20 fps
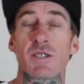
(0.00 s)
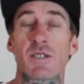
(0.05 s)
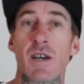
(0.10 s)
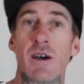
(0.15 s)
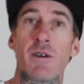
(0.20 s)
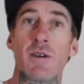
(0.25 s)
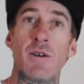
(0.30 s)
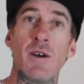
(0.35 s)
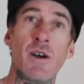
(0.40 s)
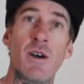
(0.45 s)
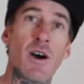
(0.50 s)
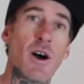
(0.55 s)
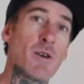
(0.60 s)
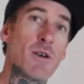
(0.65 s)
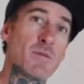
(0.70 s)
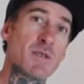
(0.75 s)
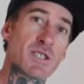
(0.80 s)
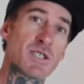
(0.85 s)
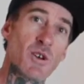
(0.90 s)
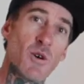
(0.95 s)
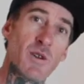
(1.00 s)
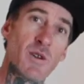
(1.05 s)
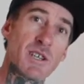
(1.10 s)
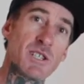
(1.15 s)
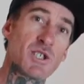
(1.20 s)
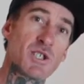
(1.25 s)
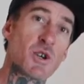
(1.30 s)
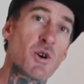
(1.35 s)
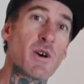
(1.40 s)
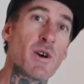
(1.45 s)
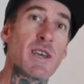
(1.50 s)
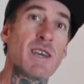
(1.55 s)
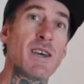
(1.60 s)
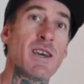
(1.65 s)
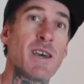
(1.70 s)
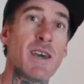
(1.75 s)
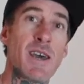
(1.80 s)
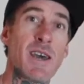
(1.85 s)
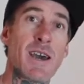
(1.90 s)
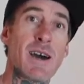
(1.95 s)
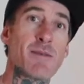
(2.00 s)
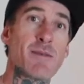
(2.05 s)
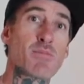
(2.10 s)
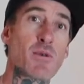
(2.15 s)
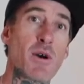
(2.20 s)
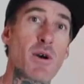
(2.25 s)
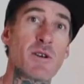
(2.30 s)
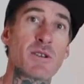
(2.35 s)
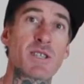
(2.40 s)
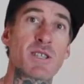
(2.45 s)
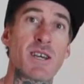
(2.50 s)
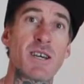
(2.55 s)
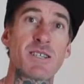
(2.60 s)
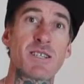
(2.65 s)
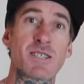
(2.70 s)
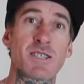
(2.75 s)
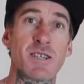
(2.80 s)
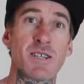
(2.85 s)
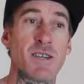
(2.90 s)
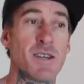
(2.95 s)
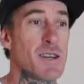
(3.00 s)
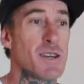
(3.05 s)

So hope you all enjoy our process,